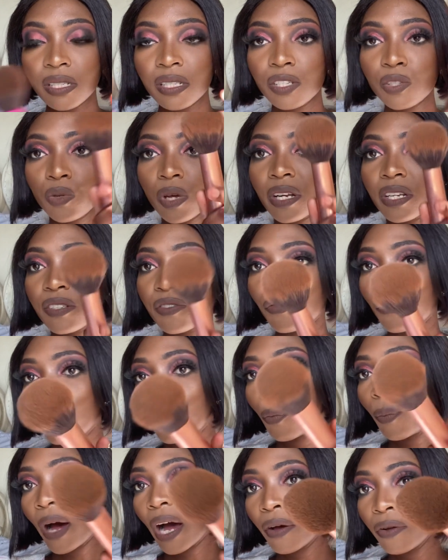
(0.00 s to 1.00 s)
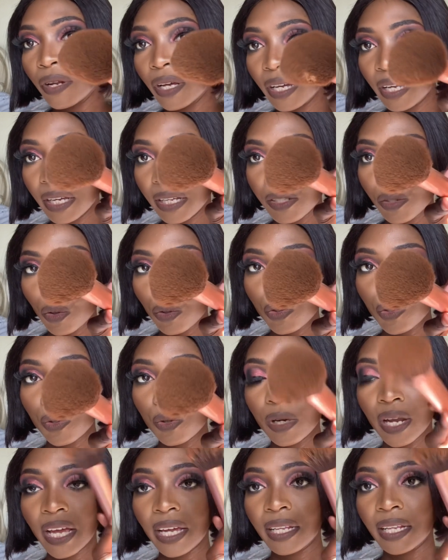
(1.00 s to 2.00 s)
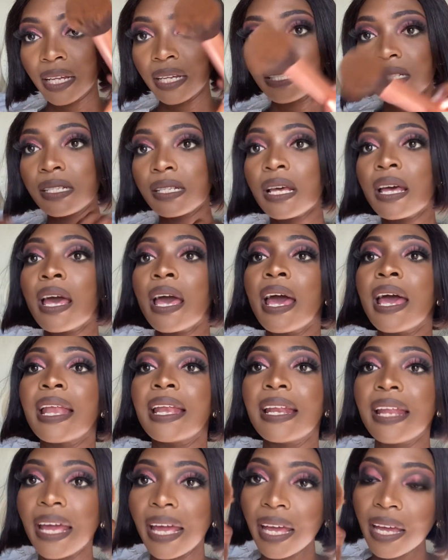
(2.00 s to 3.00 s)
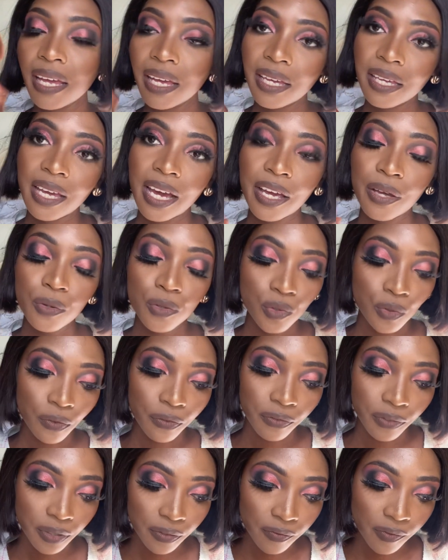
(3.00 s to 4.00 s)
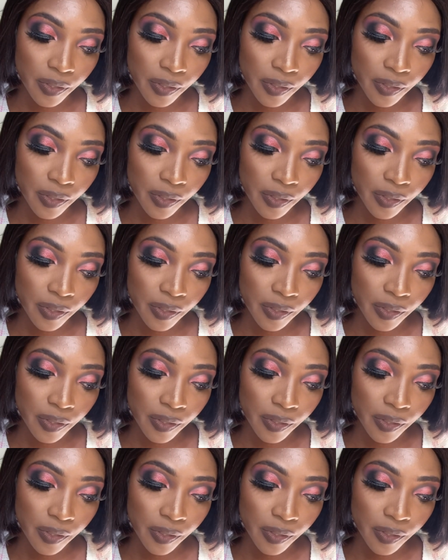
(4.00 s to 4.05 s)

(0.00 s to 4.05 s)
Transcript: This one is for powder, it's also like dense. Le ya 250.